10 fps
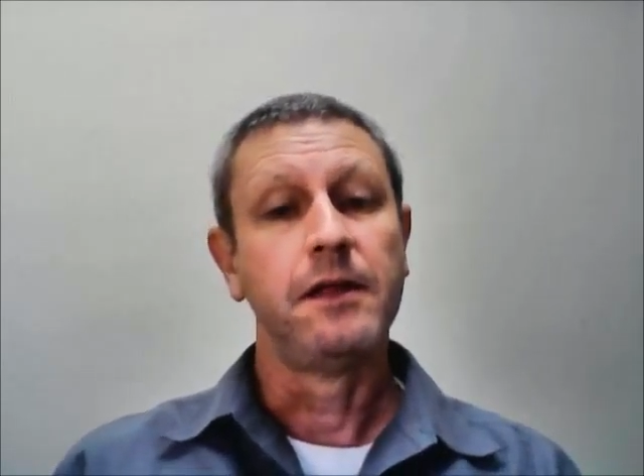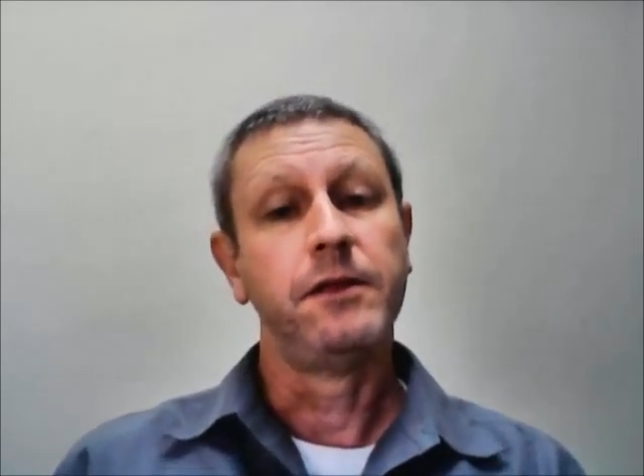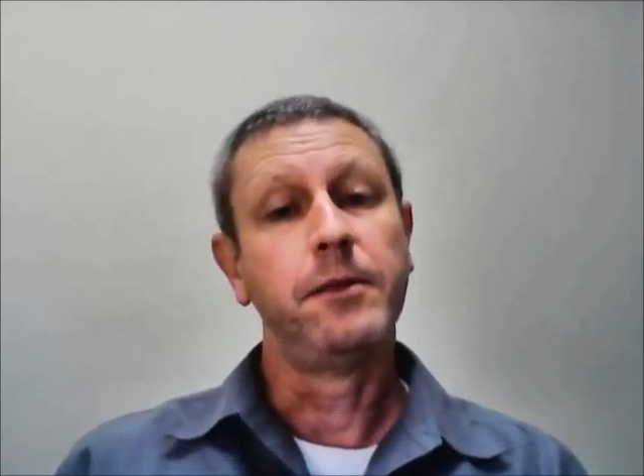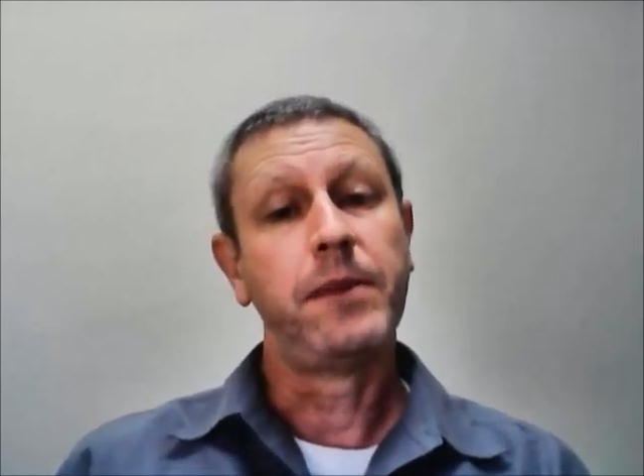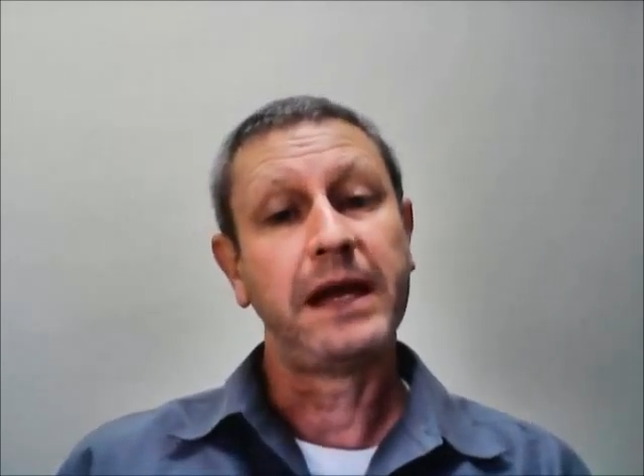
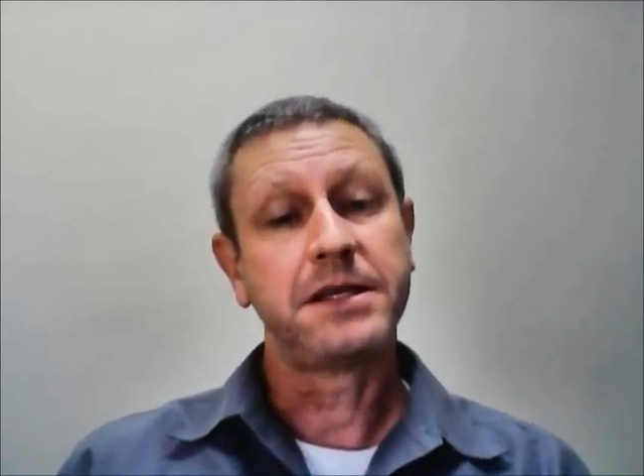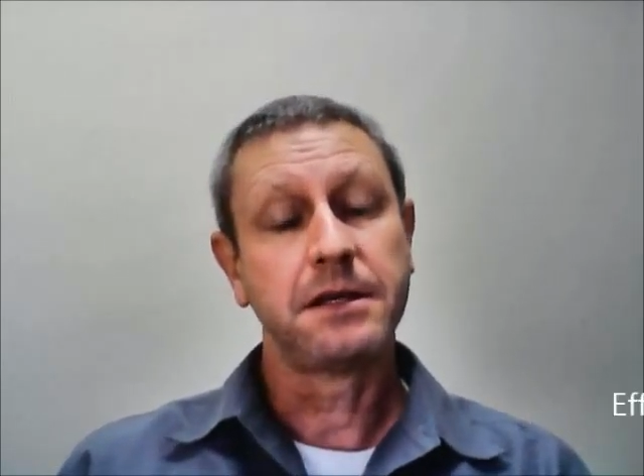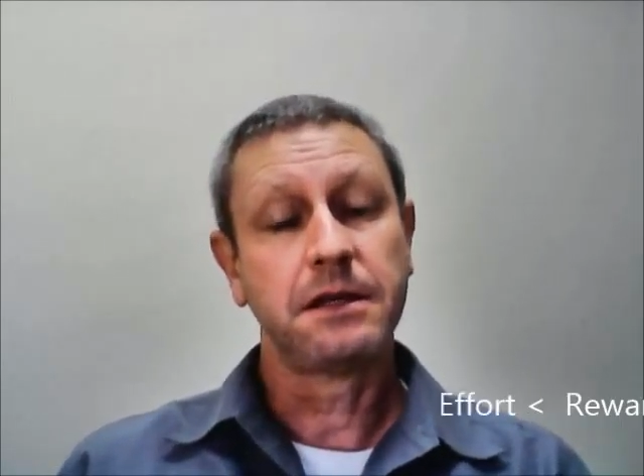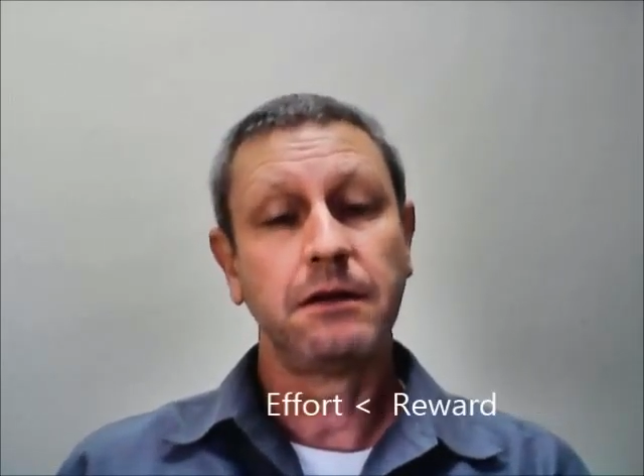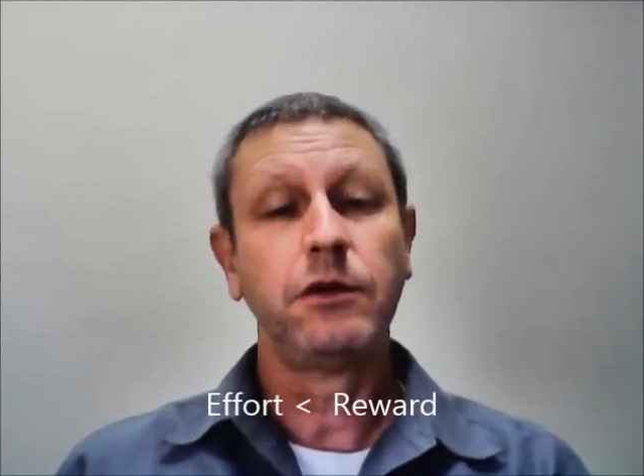the better
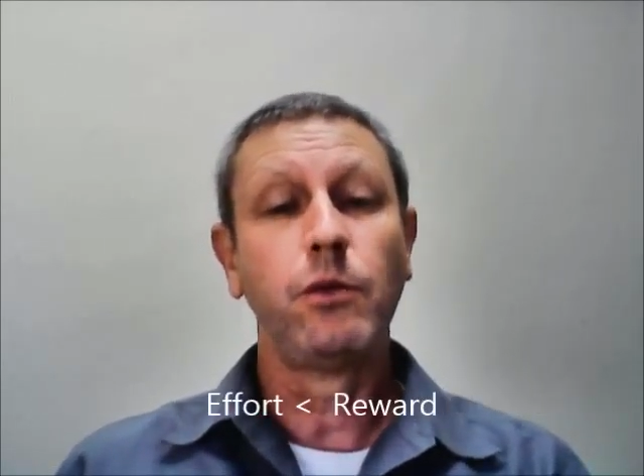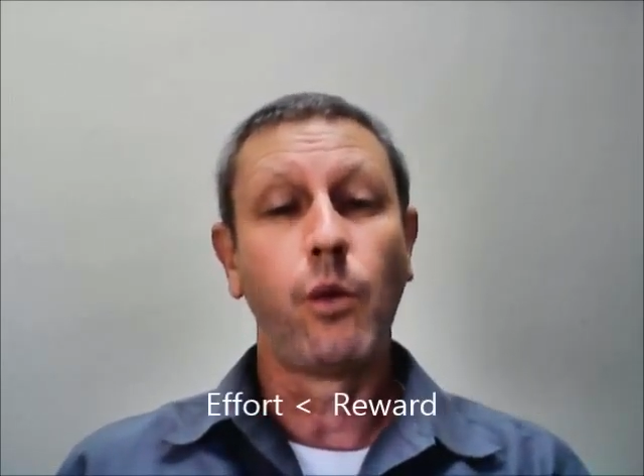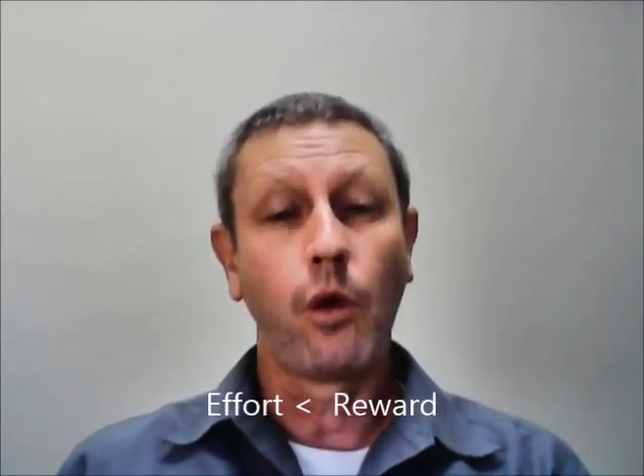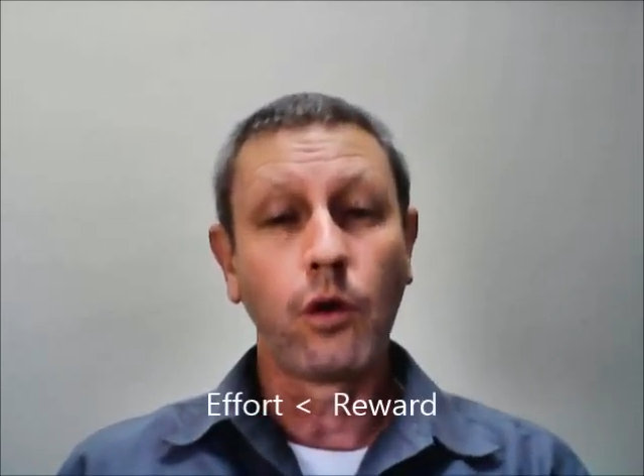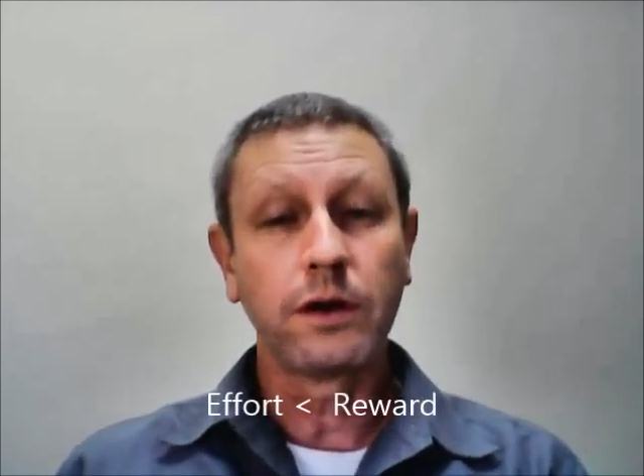the
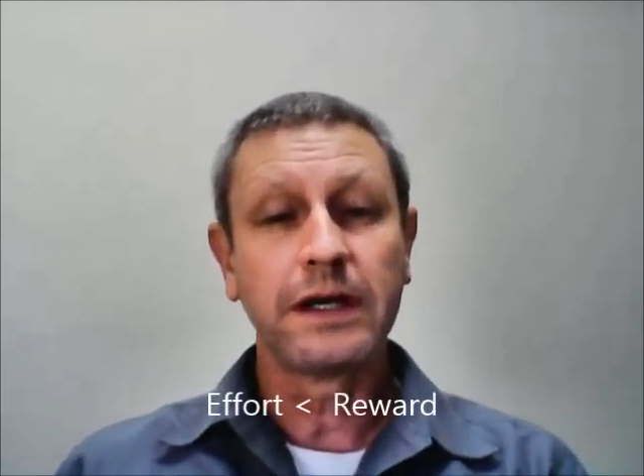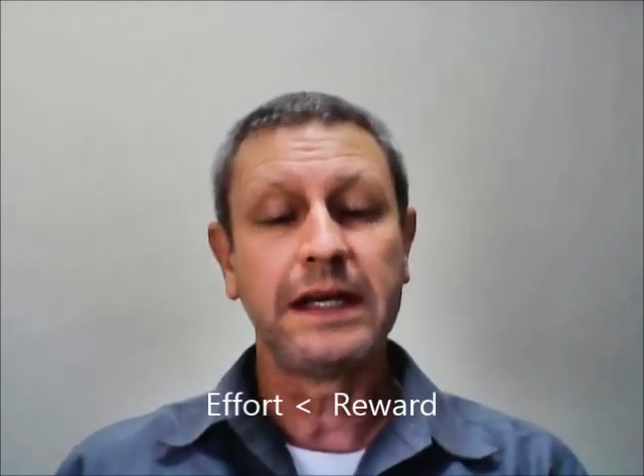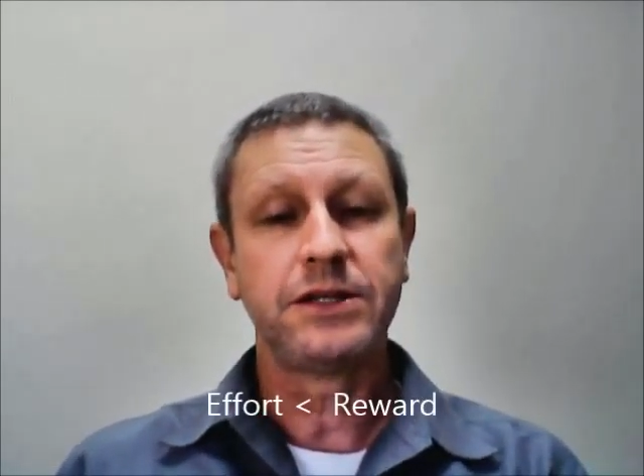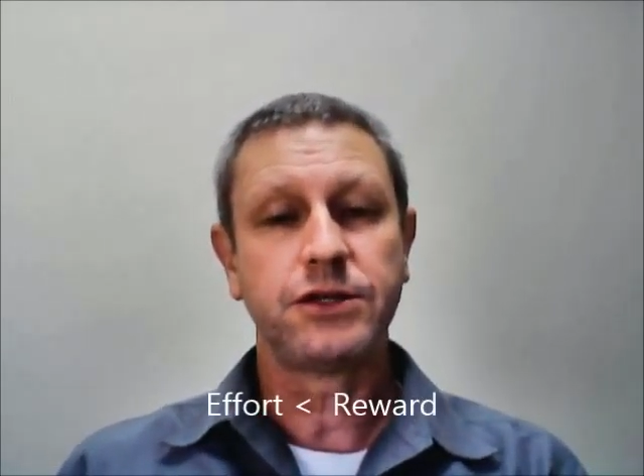reward needs